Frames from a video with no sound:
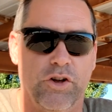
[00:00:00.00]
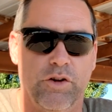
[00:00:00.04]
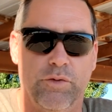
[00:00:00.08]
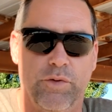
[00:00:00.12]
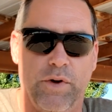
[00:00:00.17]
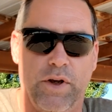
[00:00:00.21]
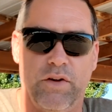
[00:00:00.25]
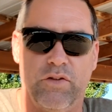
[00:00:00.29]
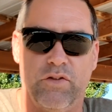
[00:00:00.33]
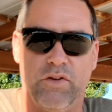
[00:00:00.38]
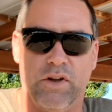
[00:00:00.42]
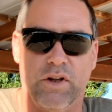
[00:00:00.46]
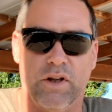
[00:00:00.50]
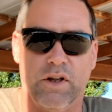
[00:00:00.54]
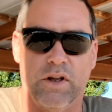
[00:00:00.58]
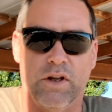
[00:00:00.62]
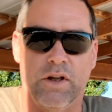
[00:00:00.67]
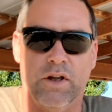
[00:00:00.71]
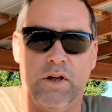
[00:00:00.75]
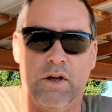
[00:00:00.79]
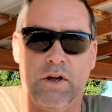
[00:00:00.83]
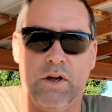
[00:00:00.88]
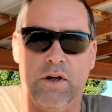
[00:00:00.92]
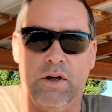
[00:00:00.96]
facing
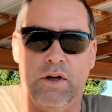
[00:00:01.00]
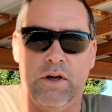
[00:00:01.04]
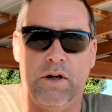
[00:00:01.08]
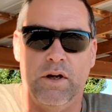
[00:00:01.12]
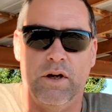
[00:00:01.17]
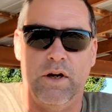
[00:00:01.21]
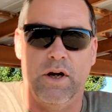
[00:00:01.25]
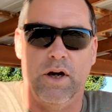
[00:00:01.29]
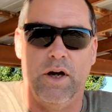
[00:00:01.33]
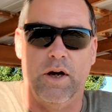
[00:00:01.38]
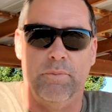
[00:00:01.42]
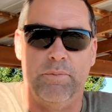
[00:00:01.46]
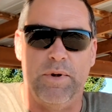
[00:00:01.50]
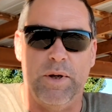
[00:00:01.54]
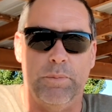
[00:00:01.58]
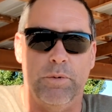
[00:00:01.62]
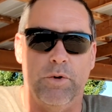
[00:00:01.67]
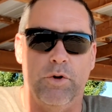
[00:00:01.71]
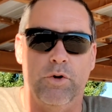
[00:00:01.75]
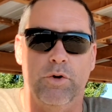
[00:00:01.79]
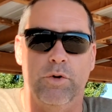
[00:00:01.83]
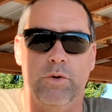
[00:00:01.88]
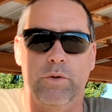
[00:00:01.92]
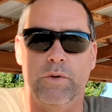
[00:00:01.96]
people
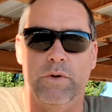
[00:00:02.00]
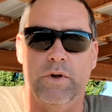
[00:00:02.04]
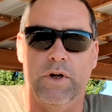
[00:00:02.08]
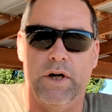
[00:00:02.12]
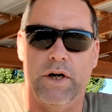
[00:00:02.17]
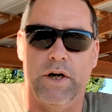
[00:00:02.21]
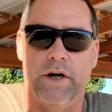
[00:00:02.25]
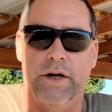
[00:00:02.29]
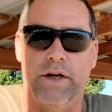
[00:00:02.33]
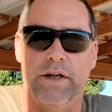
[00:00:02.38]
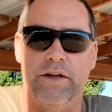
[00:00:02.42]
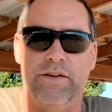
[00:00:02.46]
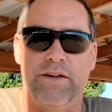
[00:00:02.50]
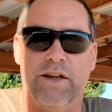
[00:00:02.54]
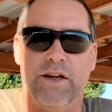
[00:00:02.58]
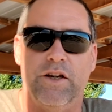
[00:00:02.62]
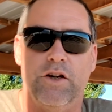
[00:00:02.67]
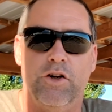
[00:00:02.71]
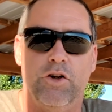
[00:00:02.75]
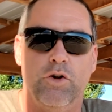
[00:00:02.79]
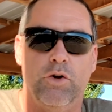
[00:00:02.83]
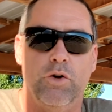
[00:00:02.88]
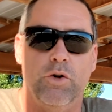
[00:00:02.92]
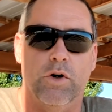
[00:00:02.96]
who intend
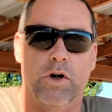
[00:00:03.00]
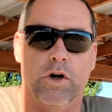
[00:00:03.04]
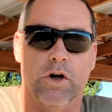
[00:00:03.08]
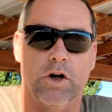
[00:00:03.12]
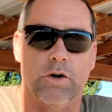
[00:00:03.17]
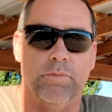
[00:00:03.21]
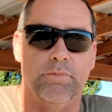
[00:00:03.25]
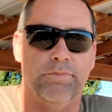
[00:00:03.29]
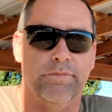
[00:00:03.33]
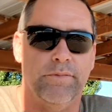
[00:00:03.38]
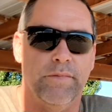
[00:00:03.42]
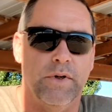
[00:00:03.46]
to do you harm,